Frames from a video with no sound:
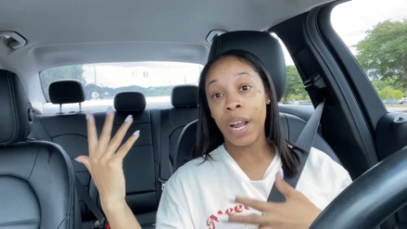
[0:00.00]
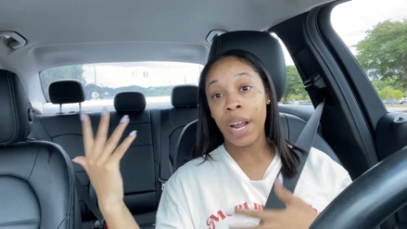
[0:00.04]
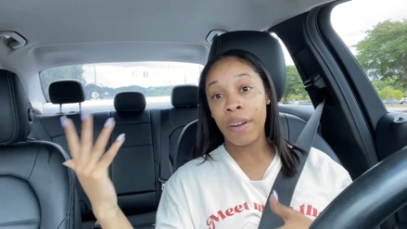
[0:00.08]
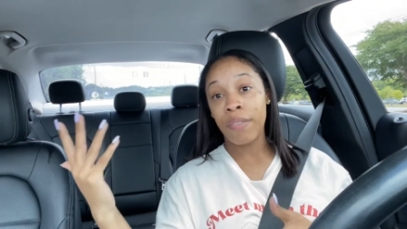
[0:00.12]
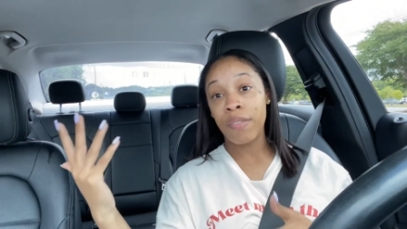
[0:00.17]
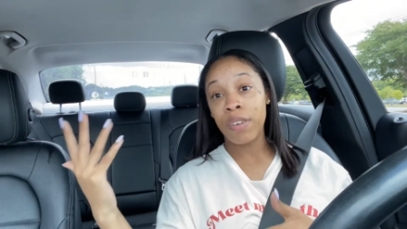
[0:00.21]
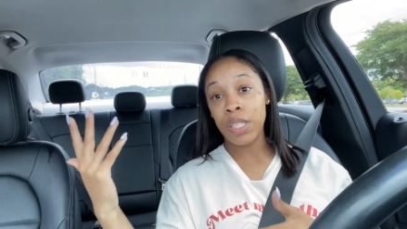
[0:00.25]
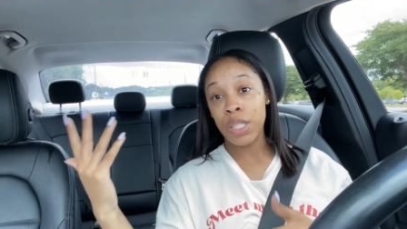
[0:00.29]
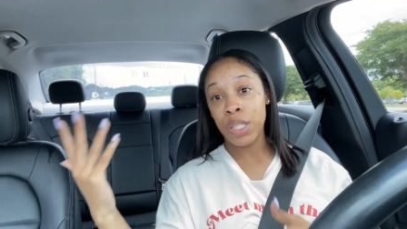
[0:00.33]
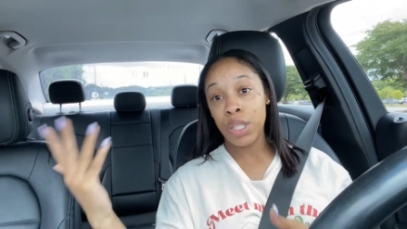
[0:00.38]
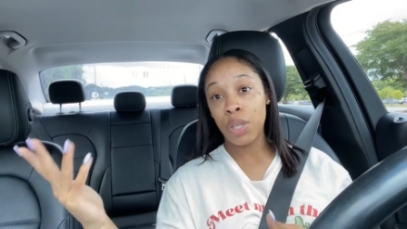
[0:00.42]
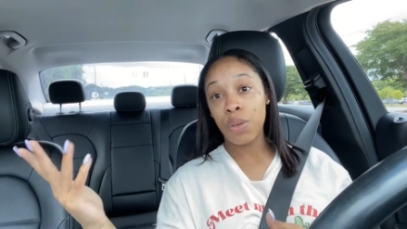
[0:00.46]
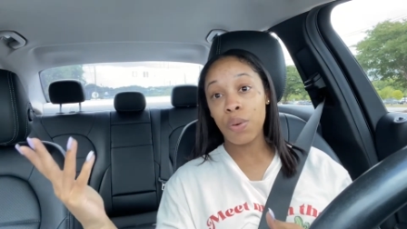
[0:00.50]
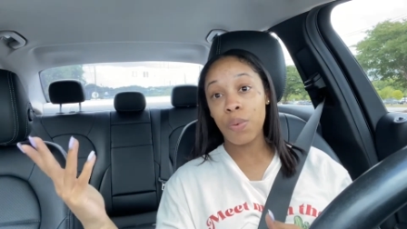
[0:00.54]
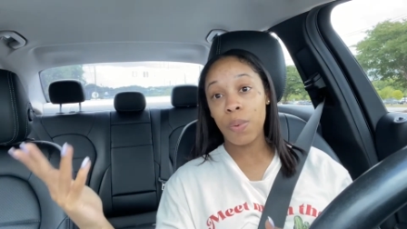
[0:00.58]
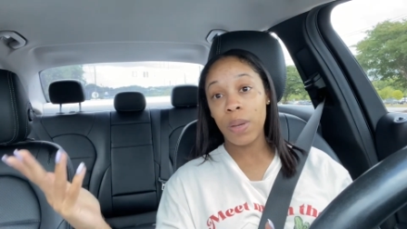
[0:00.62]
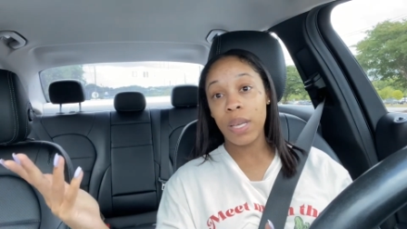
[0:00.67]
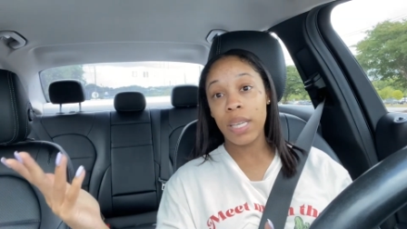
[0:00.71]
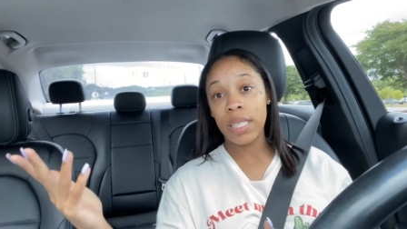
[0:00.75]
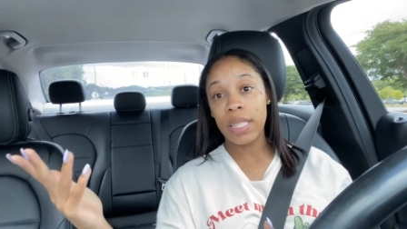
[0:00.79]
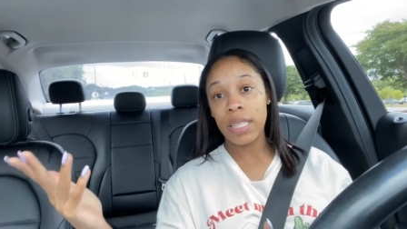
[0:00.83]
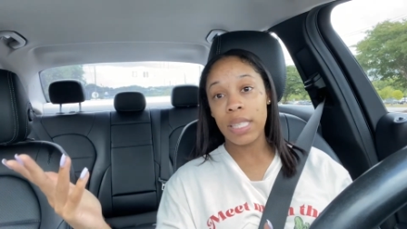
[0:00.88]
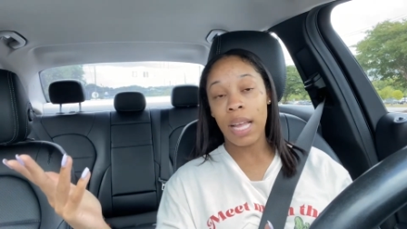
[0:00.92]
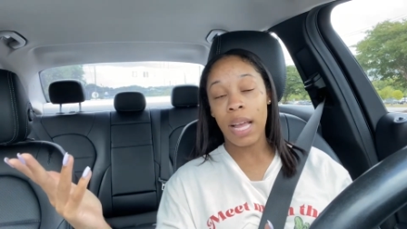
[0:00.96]
every two
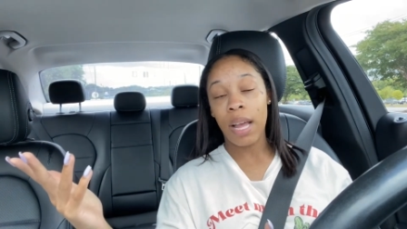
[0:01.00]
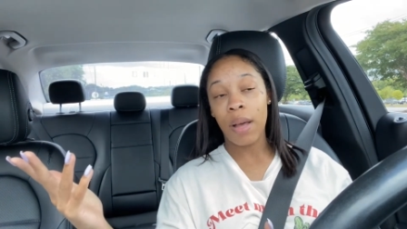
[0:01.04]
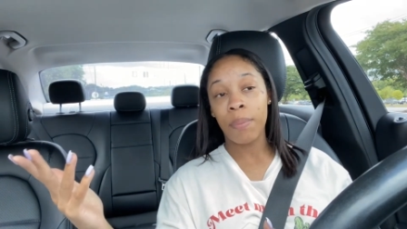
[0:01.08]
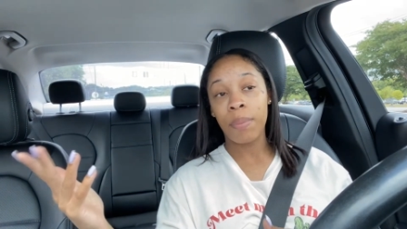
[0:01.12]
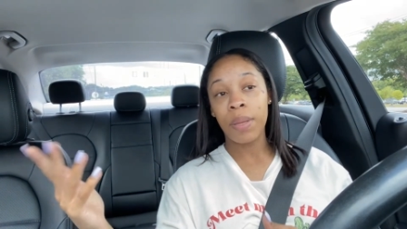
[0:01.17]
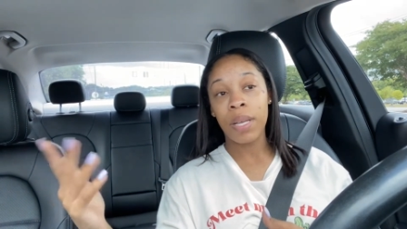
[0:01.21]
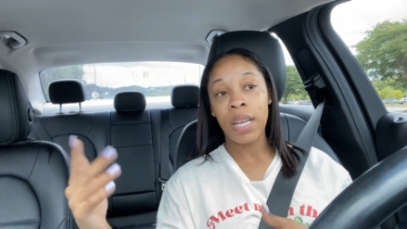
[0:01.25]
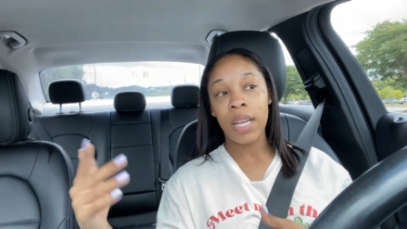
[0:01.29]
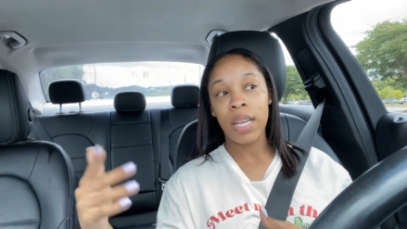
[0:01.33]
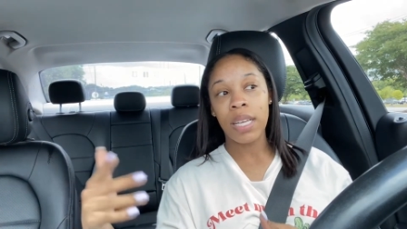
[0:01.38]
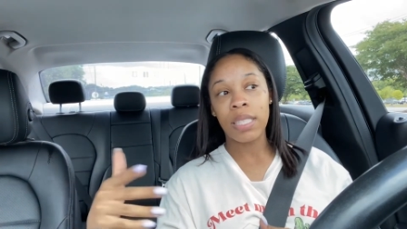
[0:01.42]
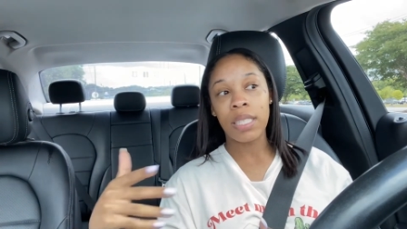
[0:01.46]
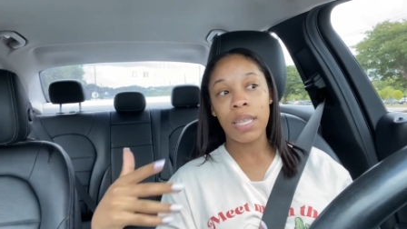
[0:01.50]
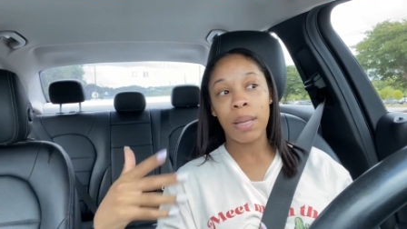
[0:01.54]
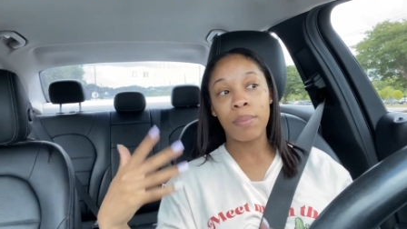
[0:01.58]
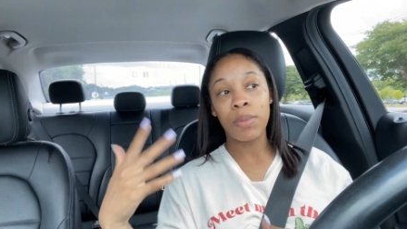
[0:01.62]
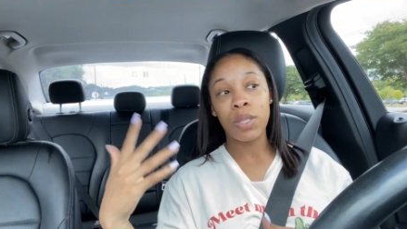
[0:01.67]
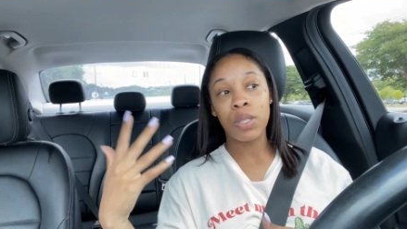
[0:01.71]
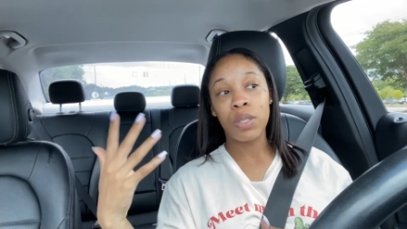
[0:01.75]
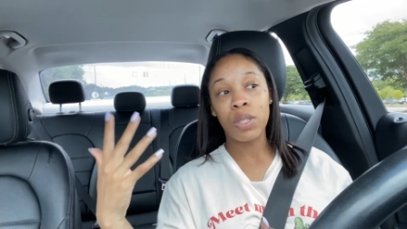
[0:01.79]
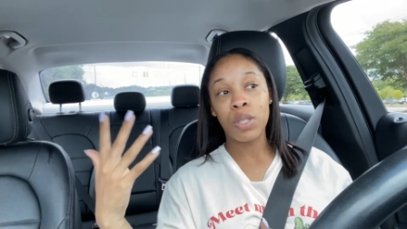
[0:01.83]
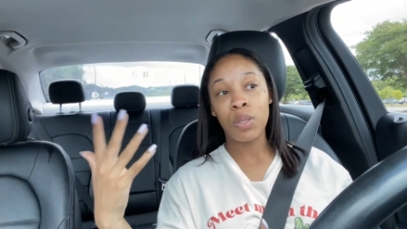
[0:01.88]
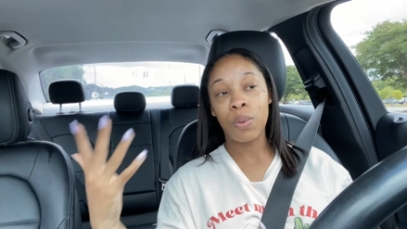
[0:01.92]
weeks now because i'm